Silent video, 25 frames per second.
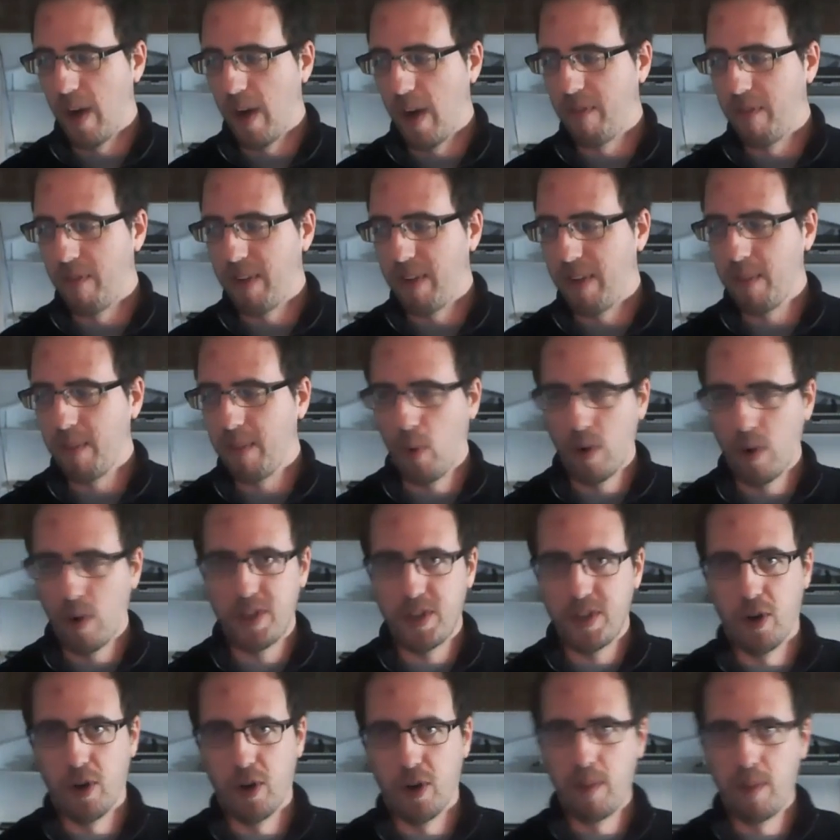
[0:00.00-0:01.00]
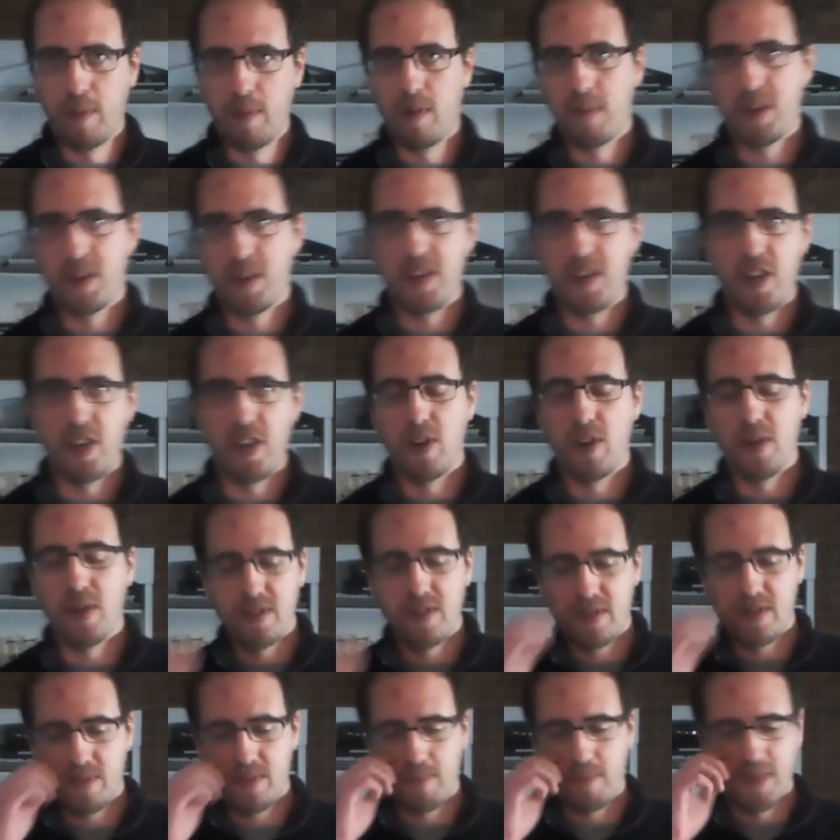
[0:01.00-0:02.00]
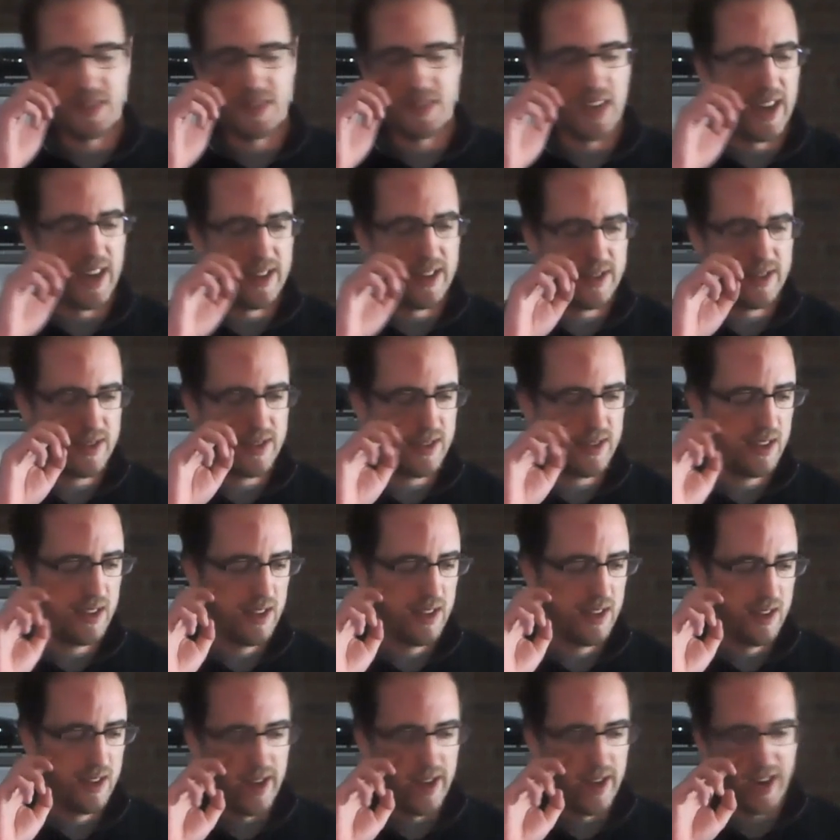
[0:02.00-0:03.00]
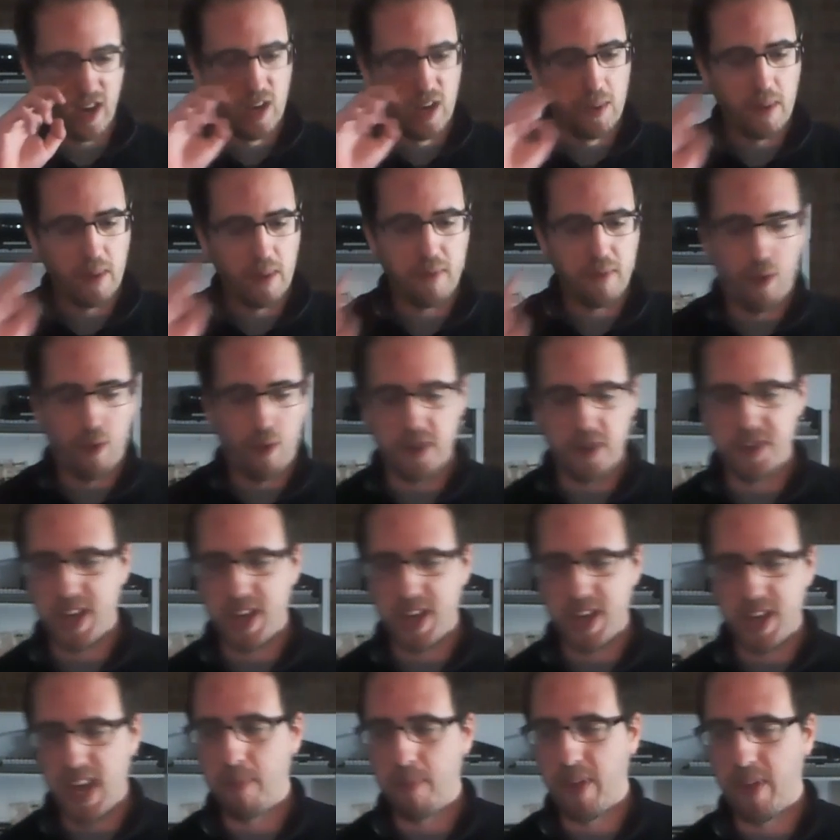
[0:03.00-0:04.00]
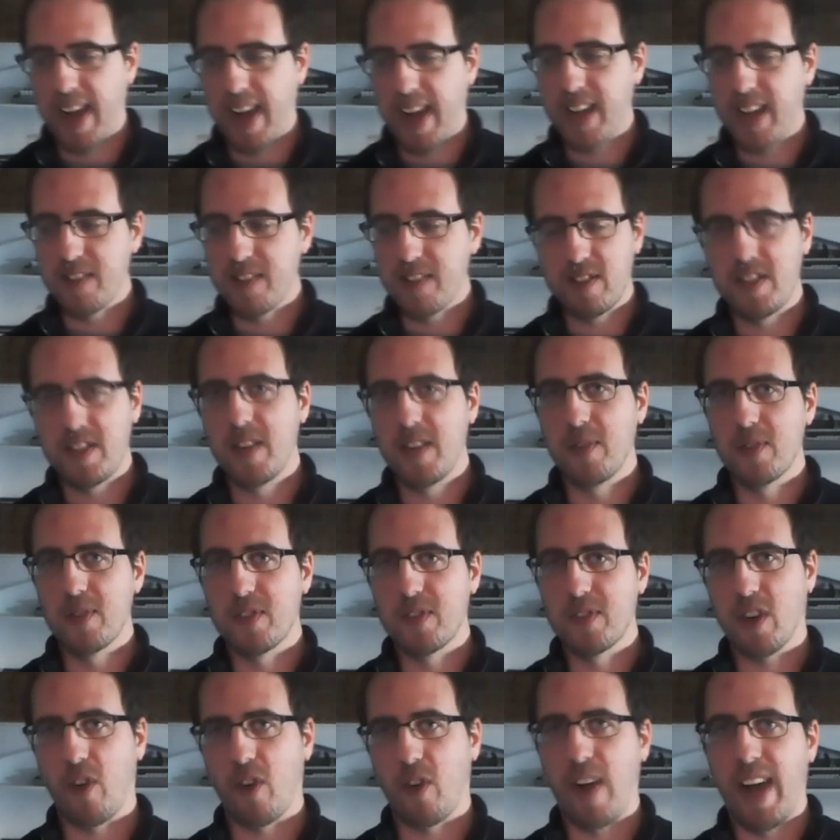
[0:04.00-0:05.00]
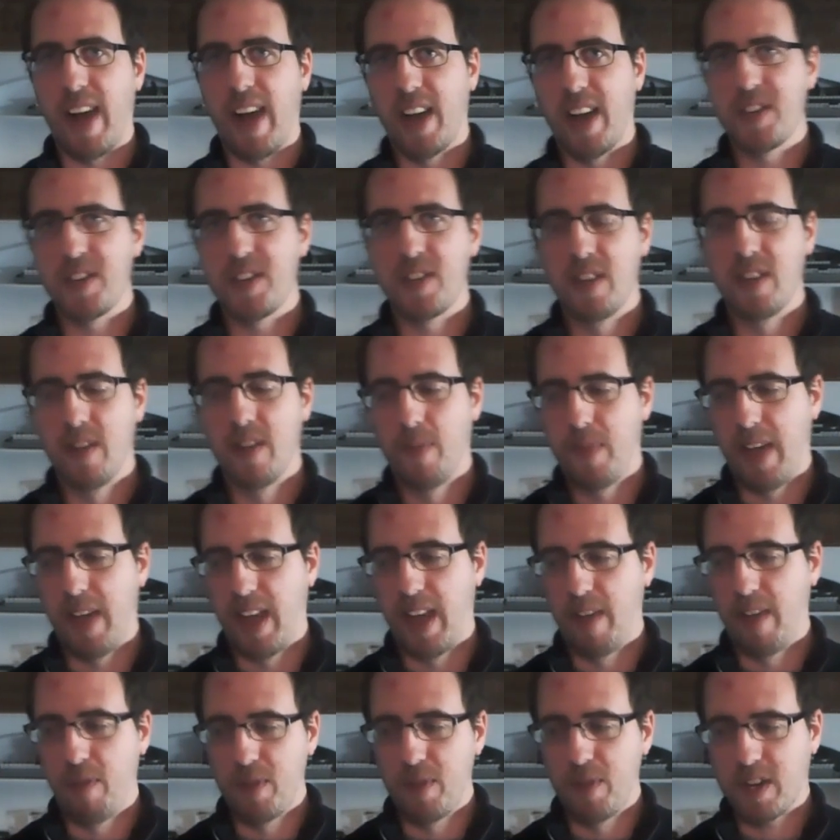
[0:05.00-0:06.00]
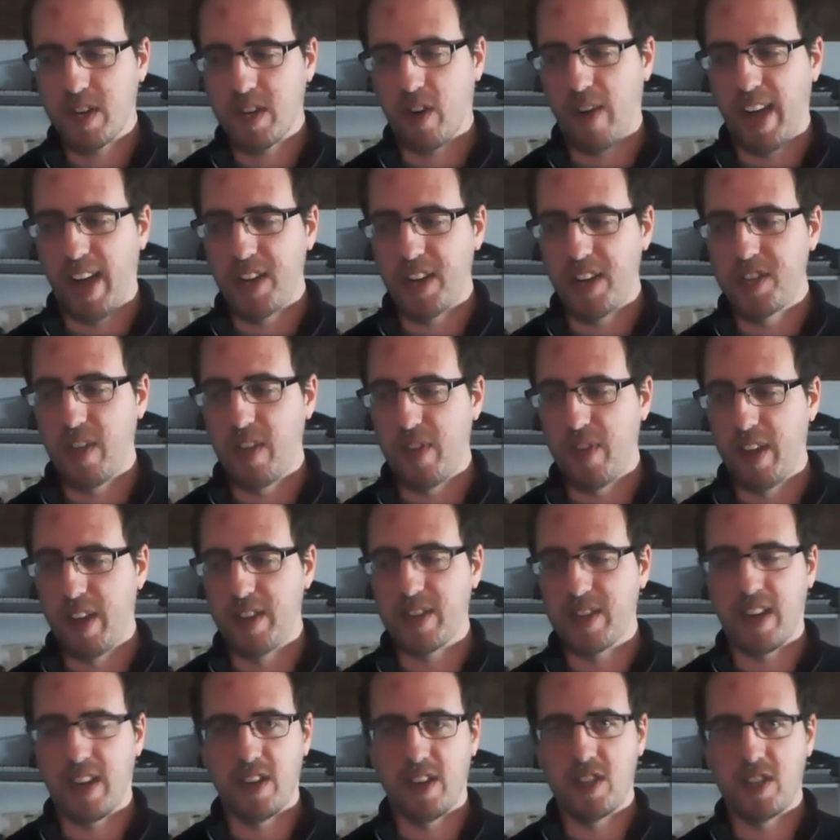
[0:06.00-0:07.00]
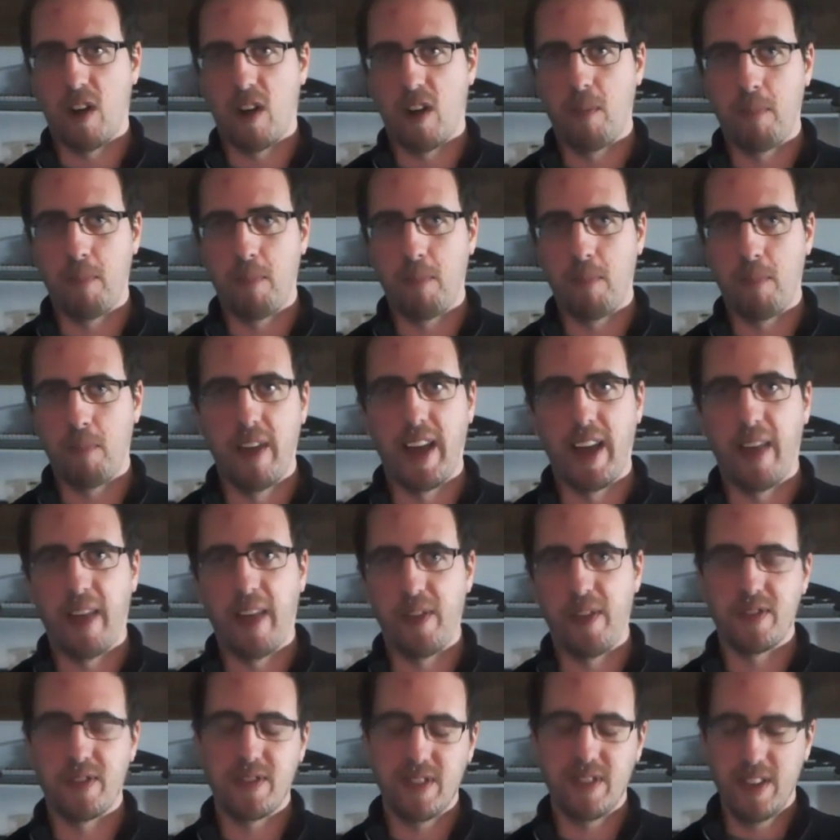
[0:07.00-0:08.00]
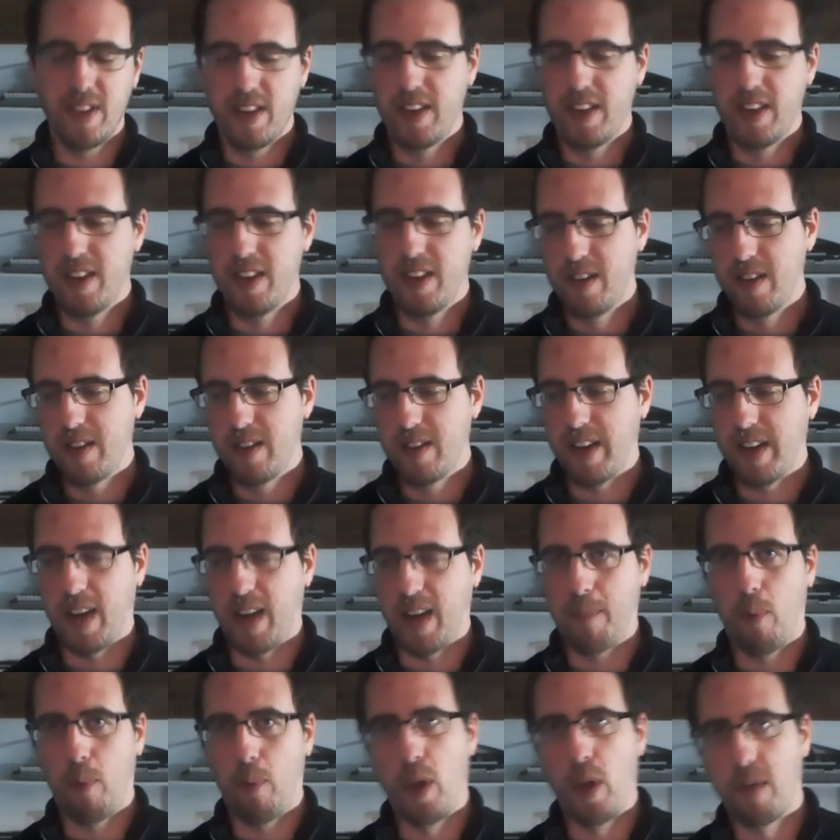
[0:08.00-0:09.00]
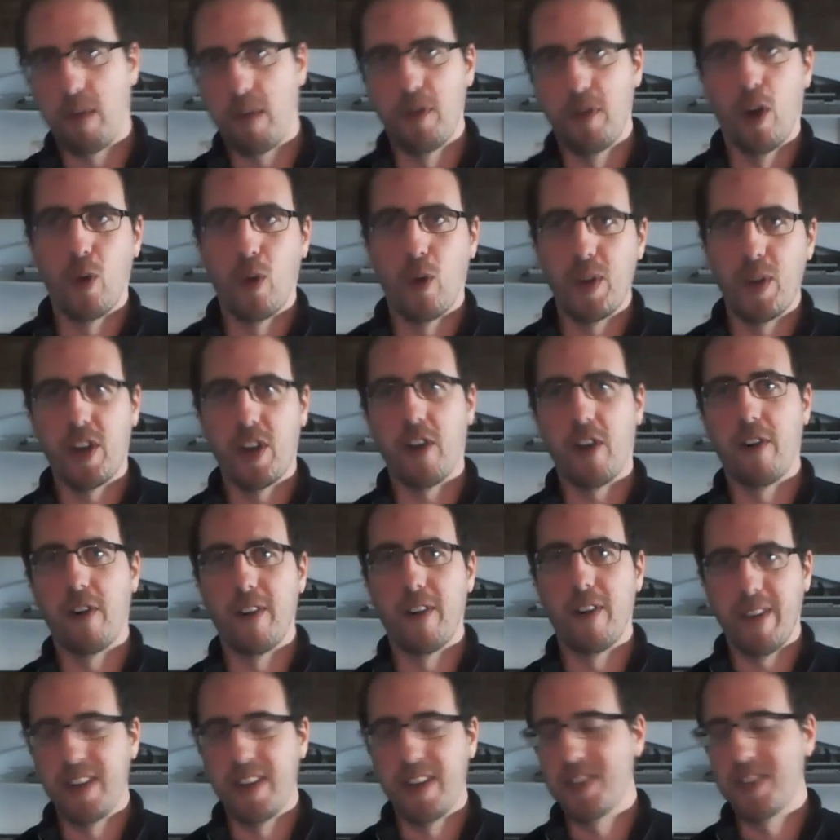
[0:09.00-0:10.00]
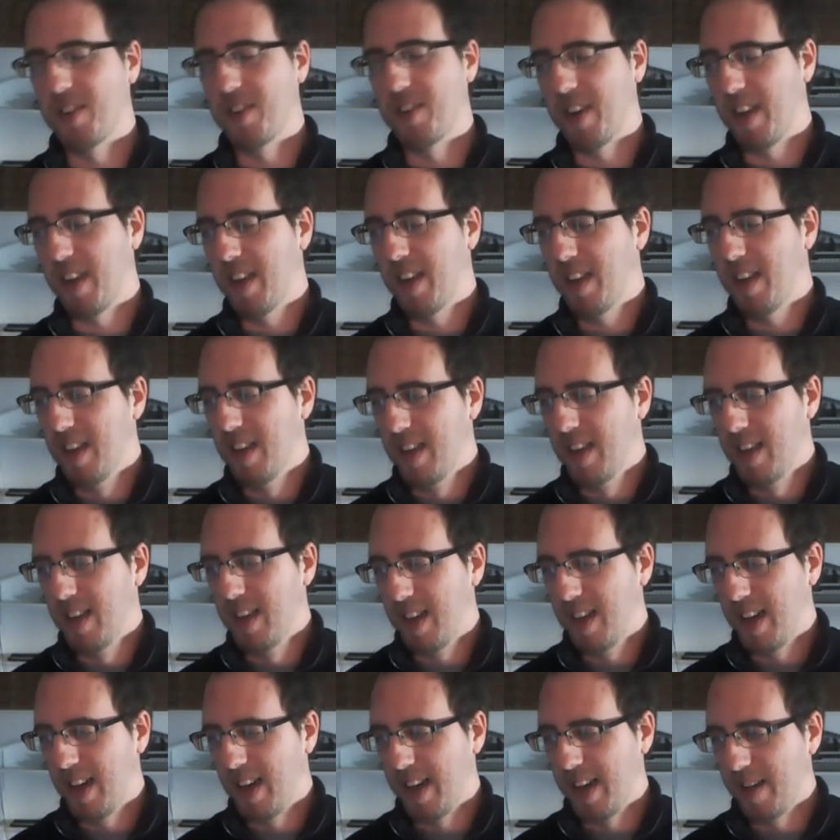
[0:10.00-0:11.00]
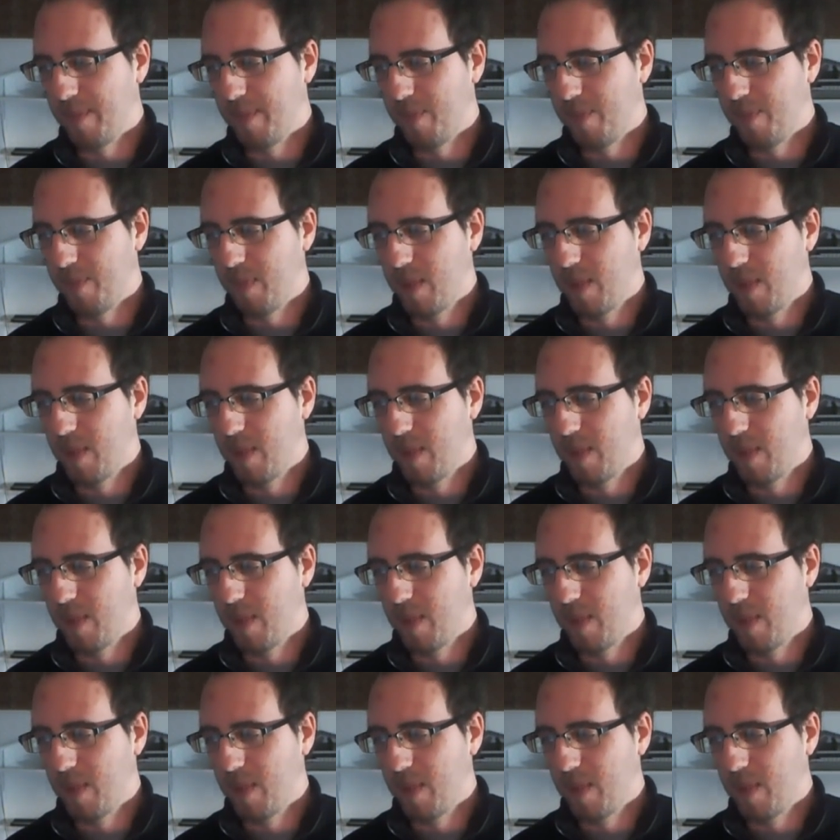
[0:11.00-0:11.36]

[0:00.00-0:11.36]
of any more durable materials besides like aluminum foil tape, that could still scratch. And if you scratch it, then it's going to start peeling, and there's like a point of no return eventually. Um,